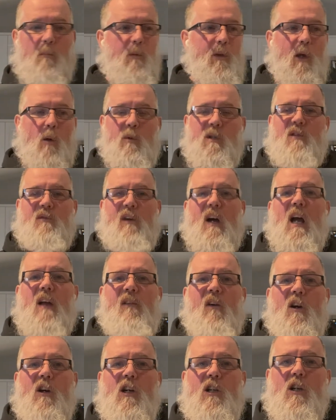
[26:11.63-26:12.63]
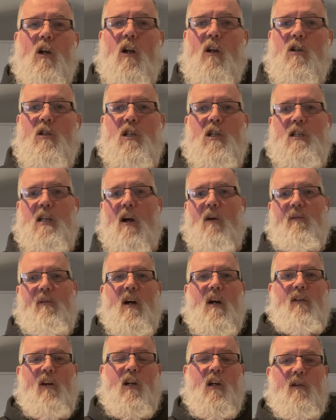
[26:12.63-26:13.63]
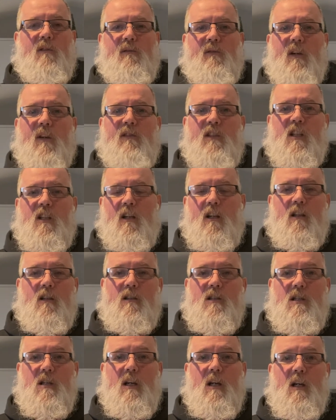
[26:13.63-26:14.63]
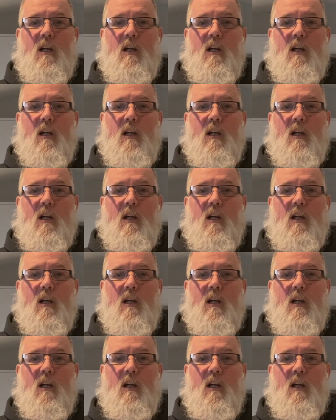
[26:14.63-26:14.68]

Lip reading: that was $500 is now $550.